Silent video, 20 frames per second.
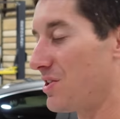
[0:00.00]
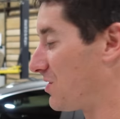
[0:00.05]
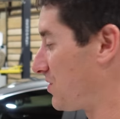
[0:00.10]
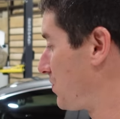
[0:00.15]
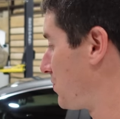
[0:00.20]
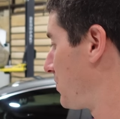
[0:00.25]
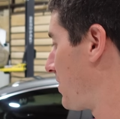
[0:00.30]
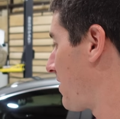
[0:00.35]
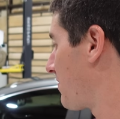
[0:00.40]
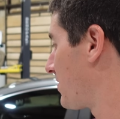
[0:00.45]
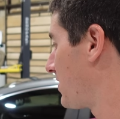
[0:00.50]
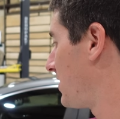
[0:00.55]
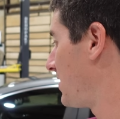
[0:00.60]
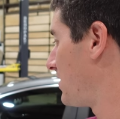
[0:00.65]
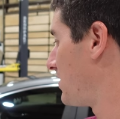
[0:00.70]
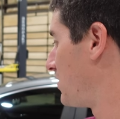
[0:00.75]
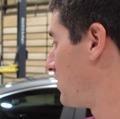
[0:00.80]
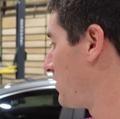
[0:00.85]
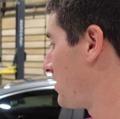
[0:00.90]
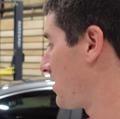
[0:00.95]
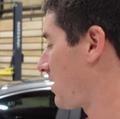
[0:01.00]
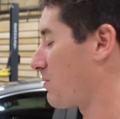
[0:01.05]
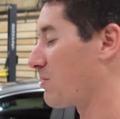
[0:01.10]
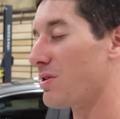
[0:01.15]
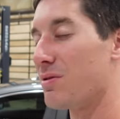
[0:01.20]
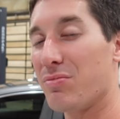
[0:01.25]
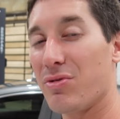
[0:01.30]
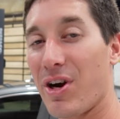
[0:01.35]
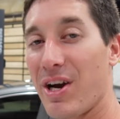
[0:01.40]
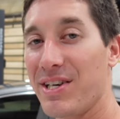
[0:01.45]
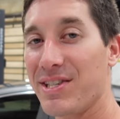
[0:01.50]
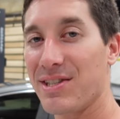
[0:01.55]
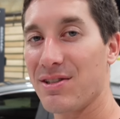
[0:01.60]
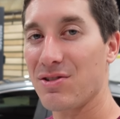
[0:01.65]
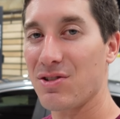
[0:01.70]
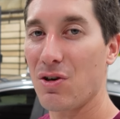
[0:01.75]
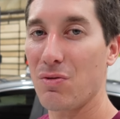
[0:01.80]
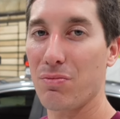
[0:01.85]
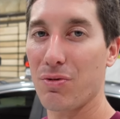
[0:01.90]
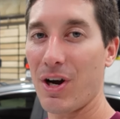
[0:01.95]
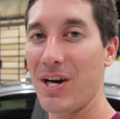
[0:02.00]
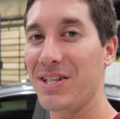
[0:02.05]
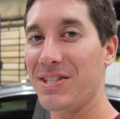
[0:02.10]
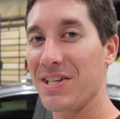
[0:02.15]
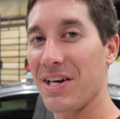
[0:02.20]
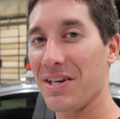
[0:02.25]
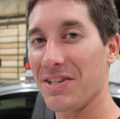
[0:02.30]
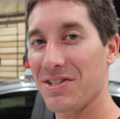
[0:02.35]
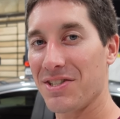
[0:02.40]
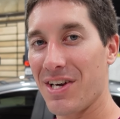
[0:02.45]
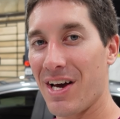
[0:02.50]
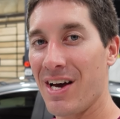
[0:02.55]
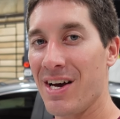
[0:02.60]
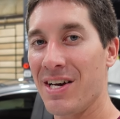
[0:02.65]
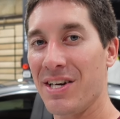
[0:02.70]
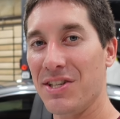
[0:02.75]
is you never need to do anything with the brakes and there's no brake dust.